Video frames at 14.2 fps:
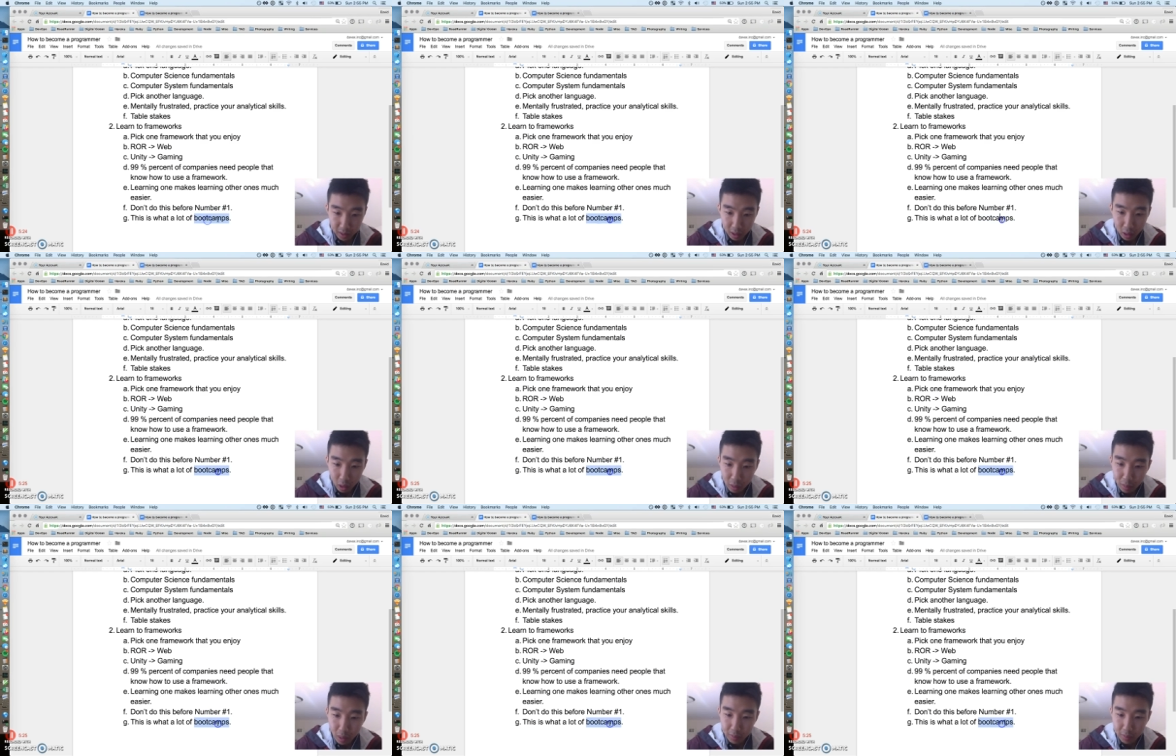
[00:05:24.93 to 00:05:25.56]
The
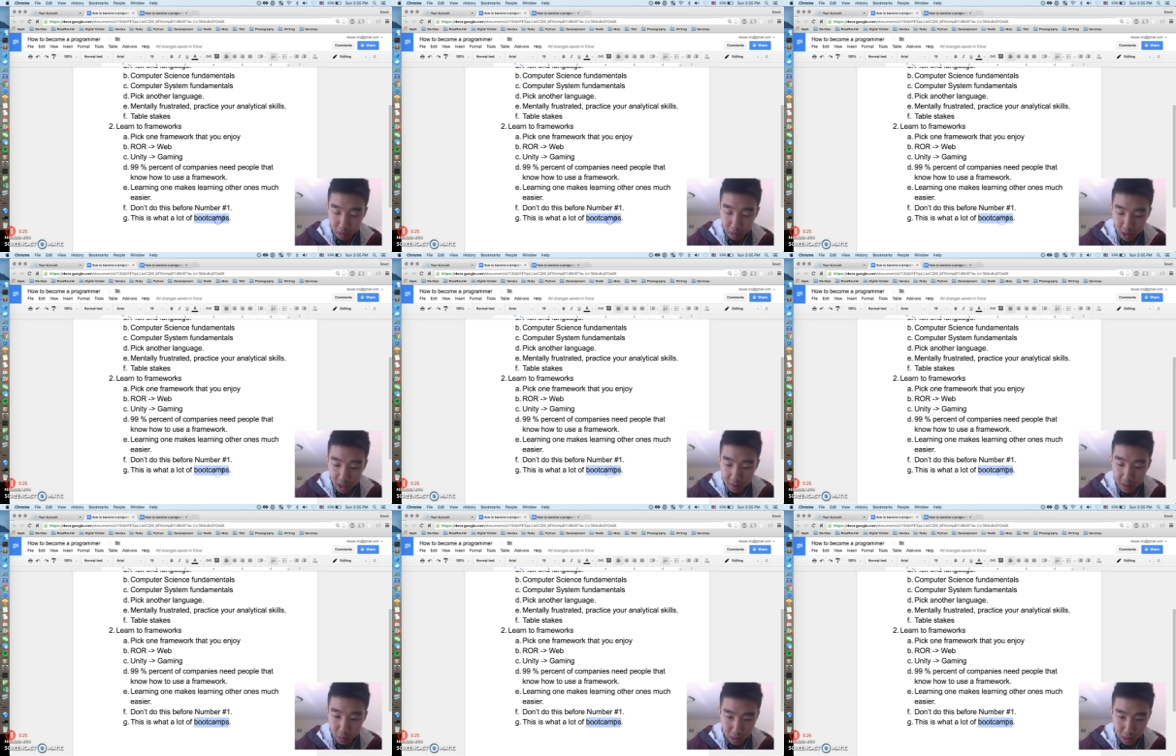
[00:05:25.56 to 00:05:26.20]
whole point of boot
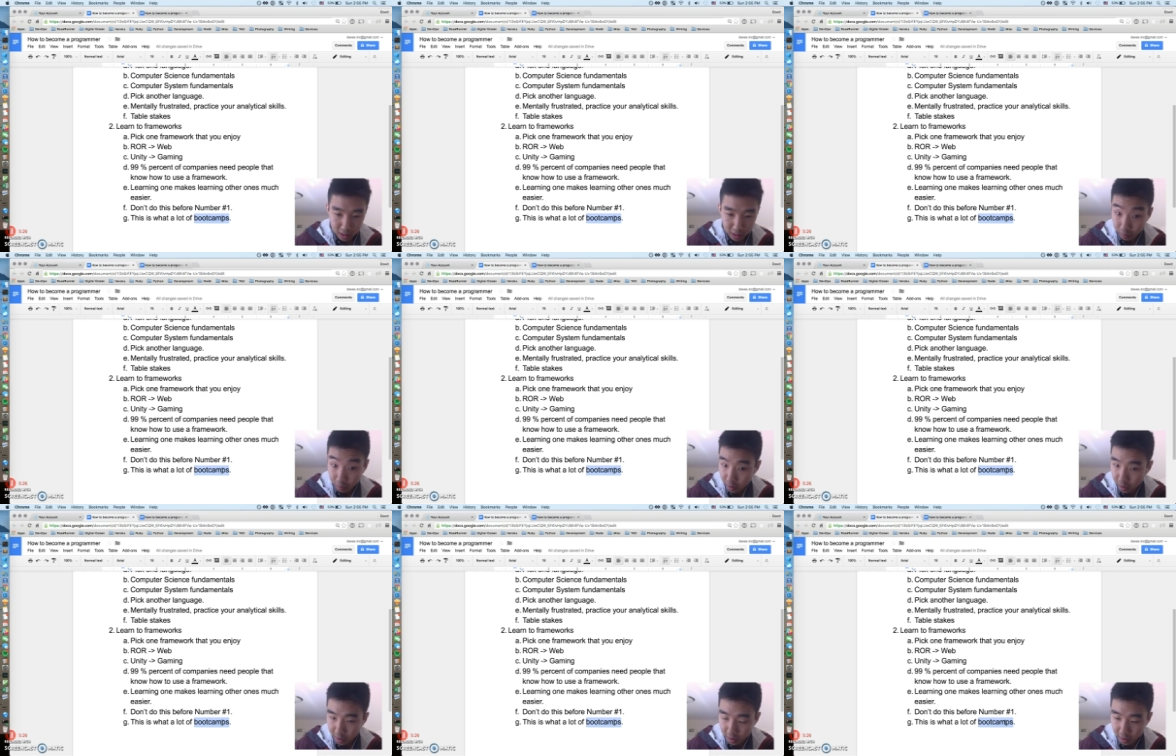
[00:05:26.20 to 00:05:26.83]
camps, which they're
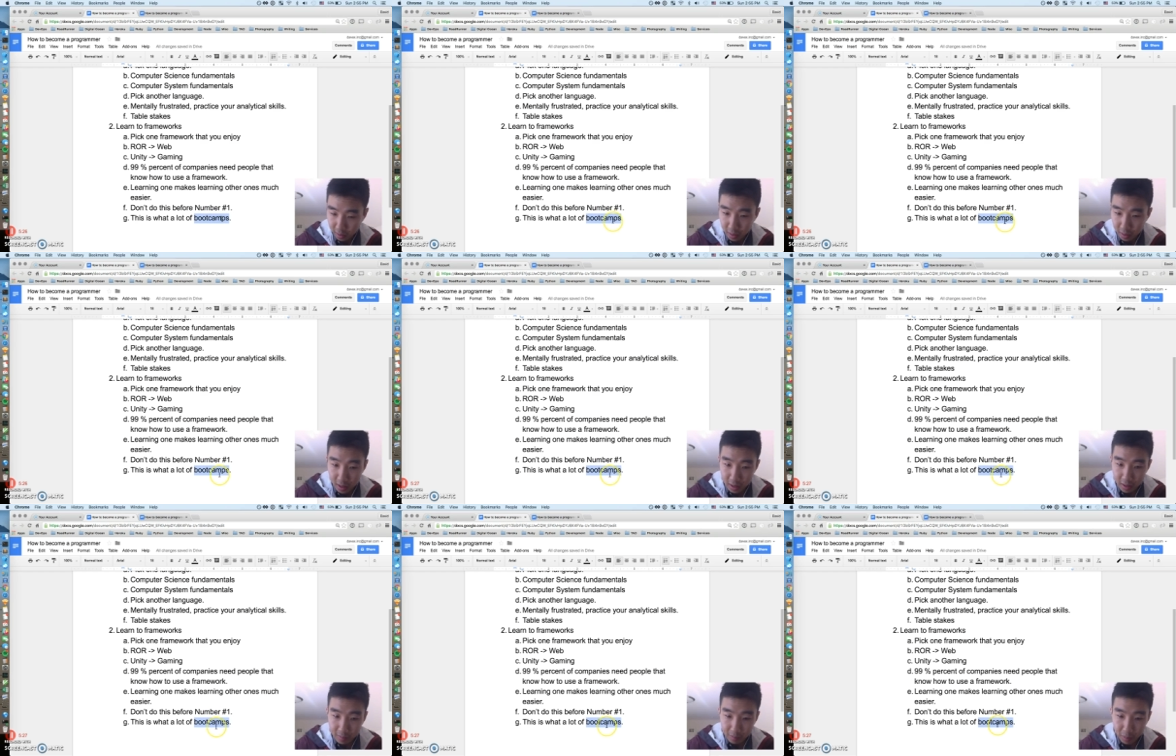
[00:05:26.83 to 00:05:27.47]
really good,
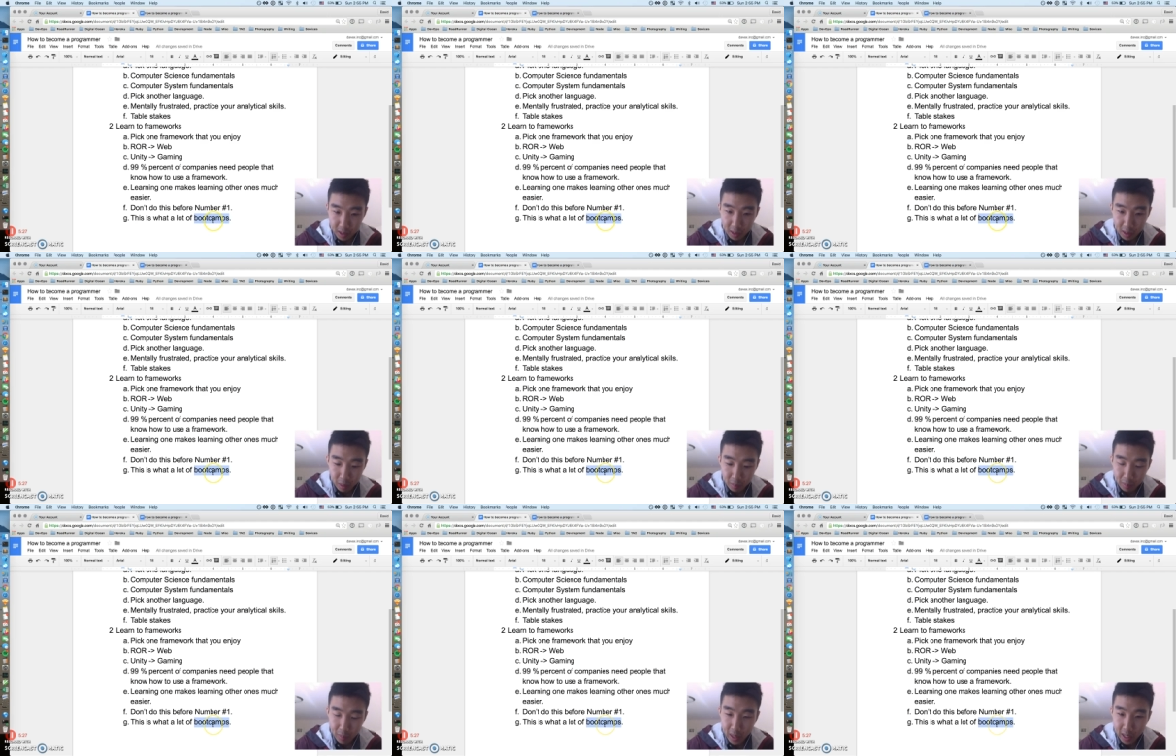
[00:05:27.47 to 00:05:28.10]
but they
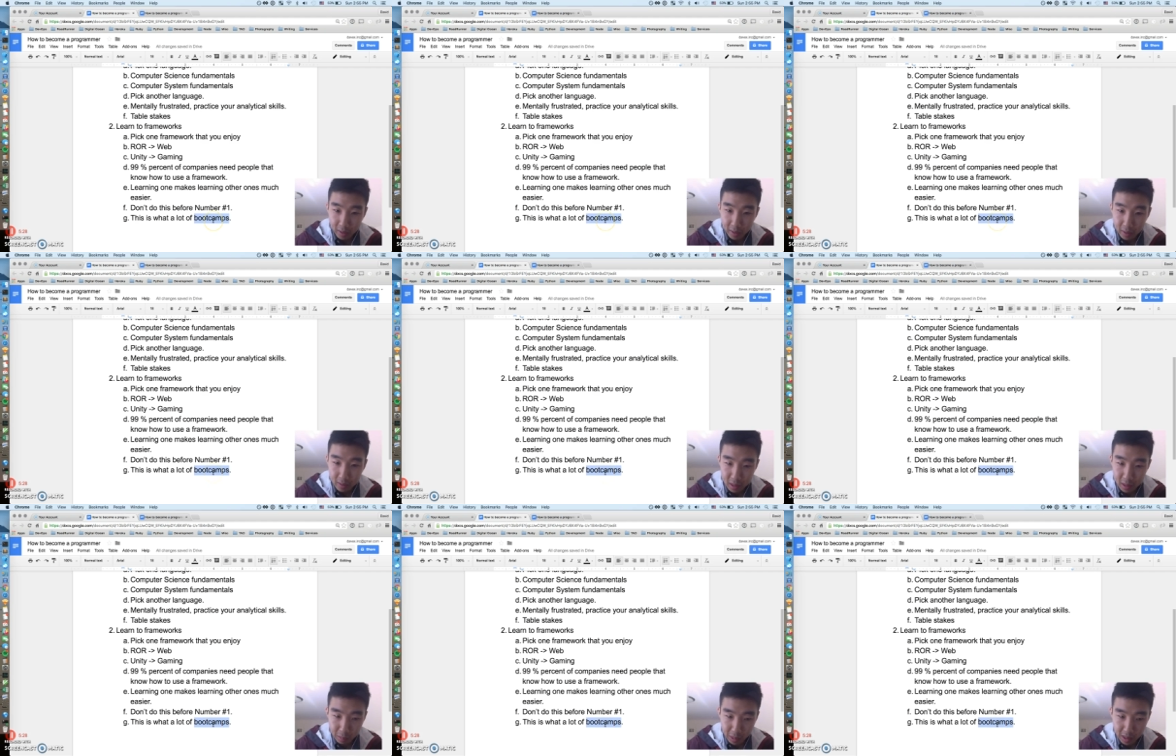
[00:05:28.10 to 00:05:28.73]
prepare you
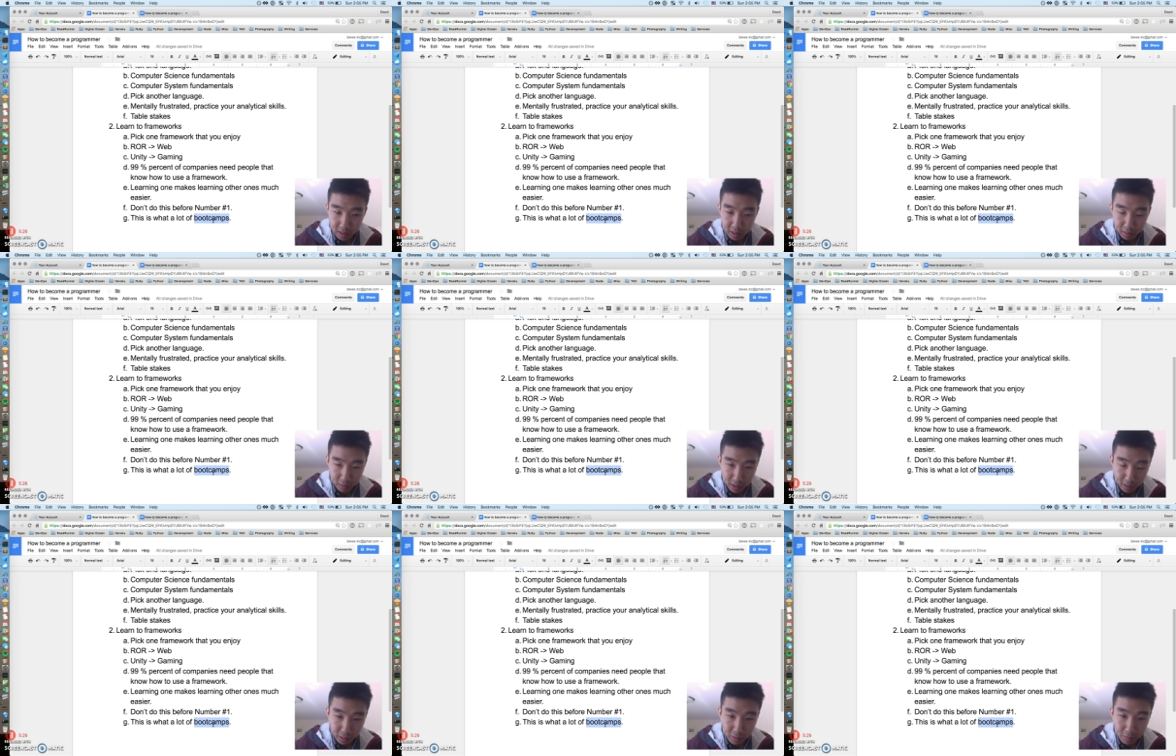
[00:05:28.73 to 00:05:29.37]
to be
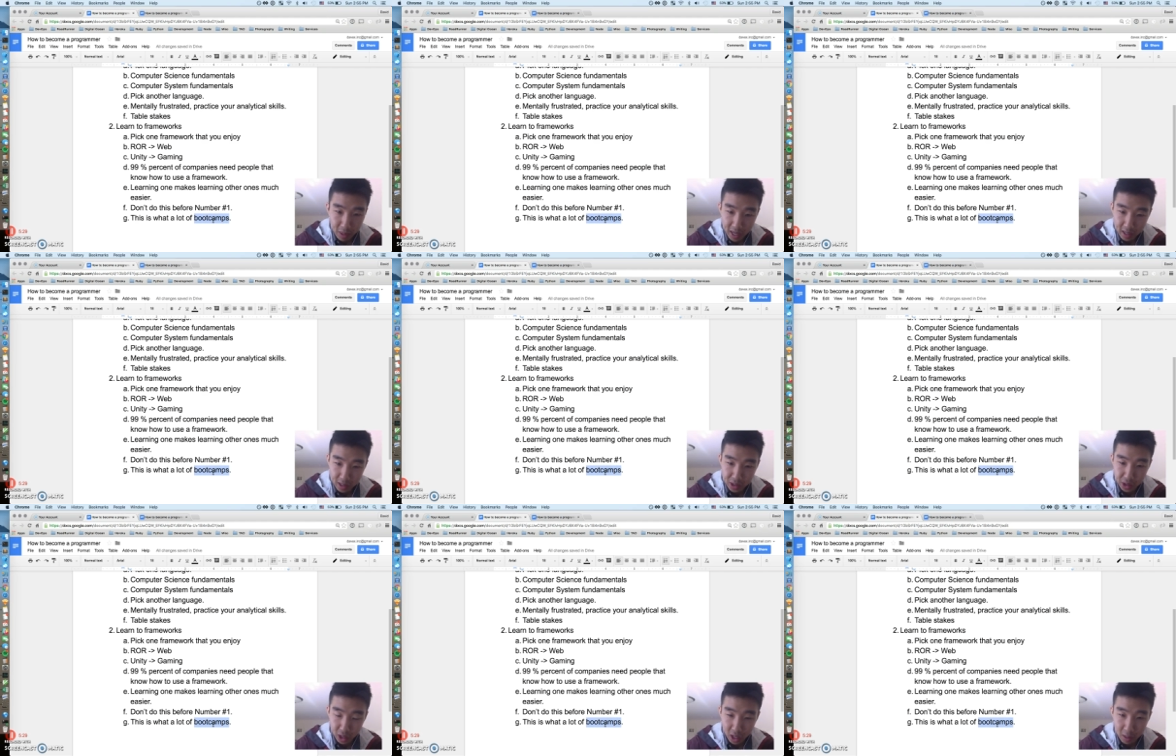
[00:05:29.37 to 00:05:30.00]
useful at a
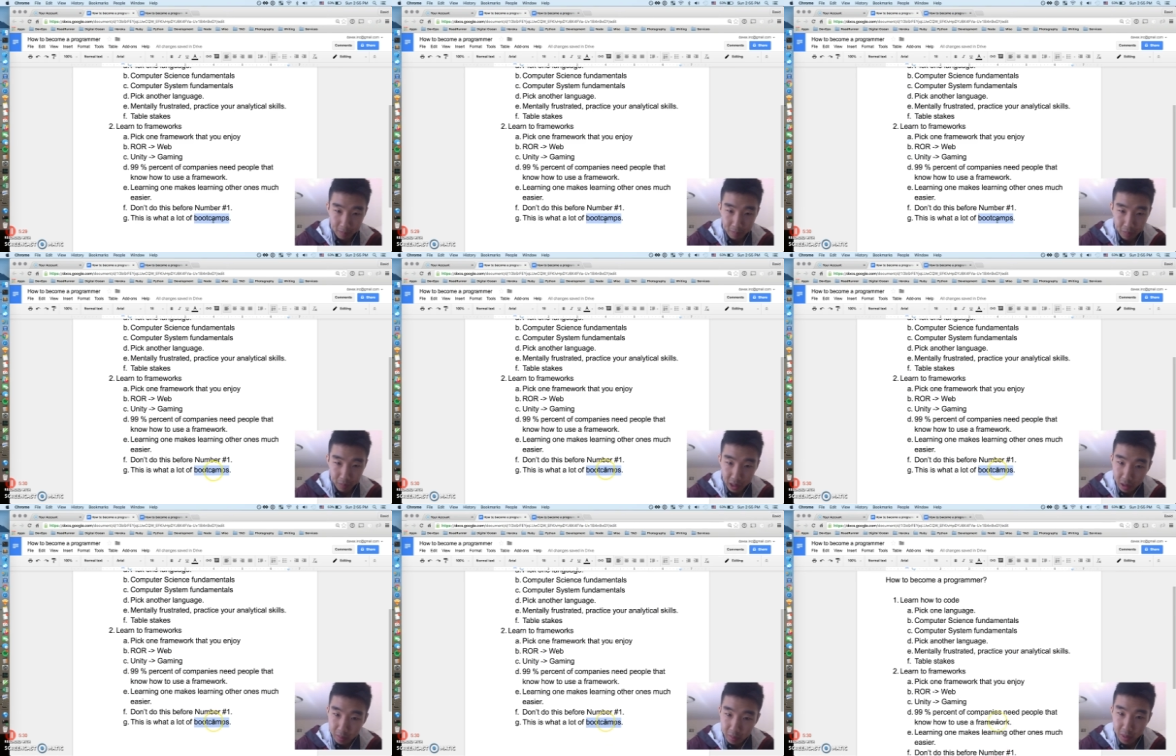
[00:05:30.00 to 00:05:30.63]
job.
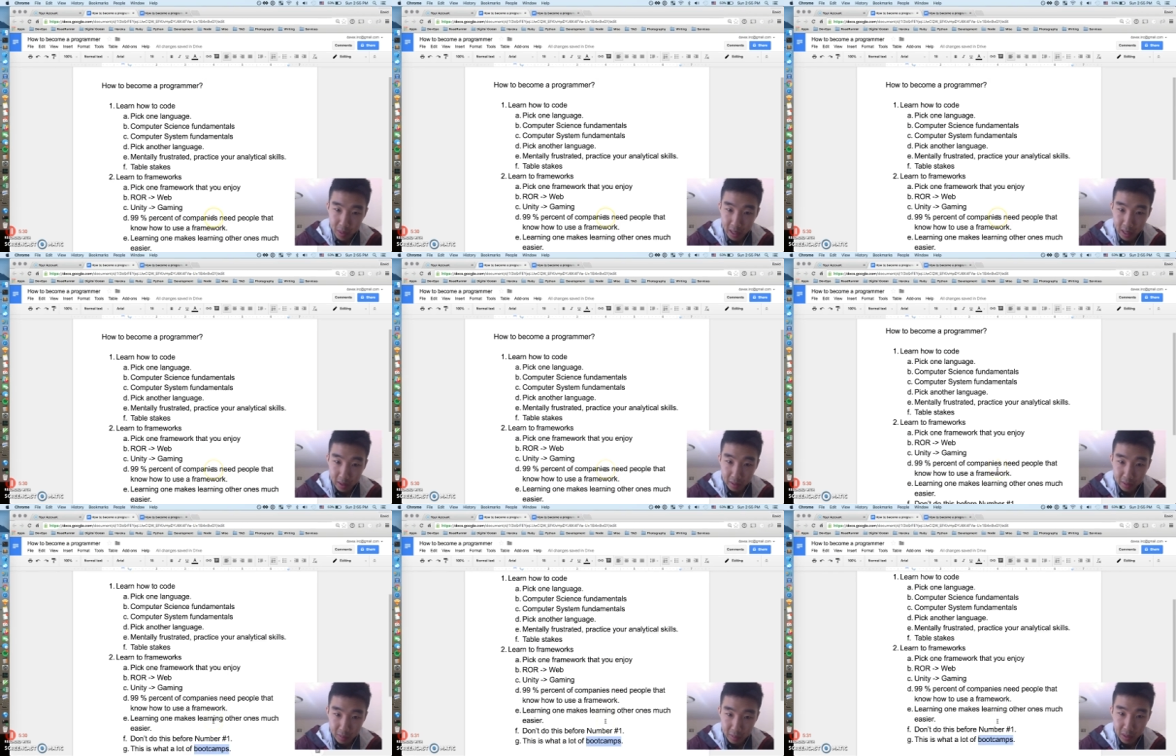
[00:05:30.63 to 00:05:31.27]
They don't prepare
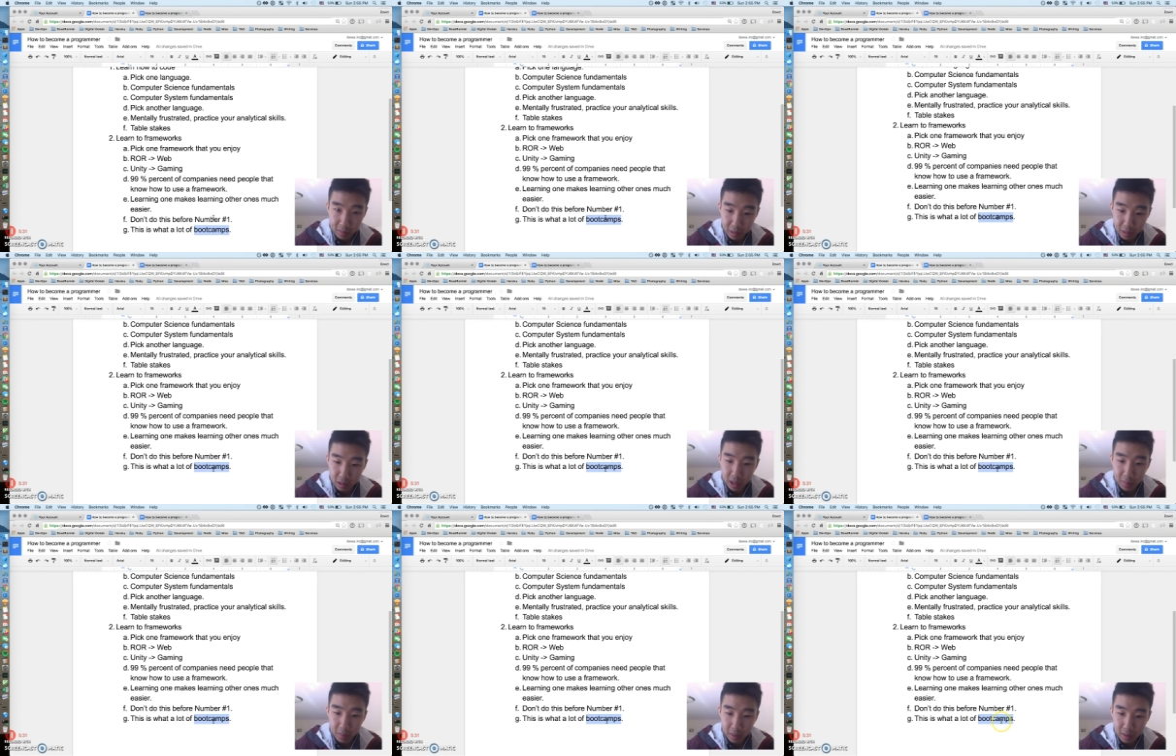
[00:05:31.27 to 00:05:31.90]
you to be a
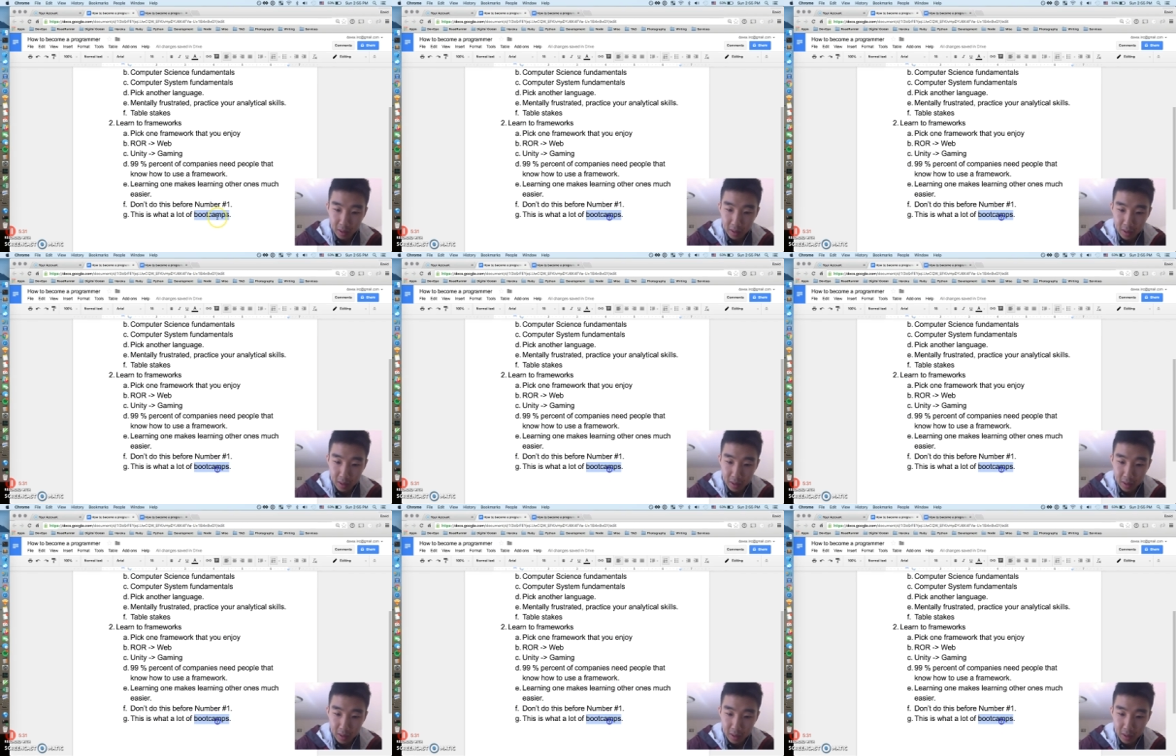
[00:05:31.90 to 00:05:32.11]
programmer.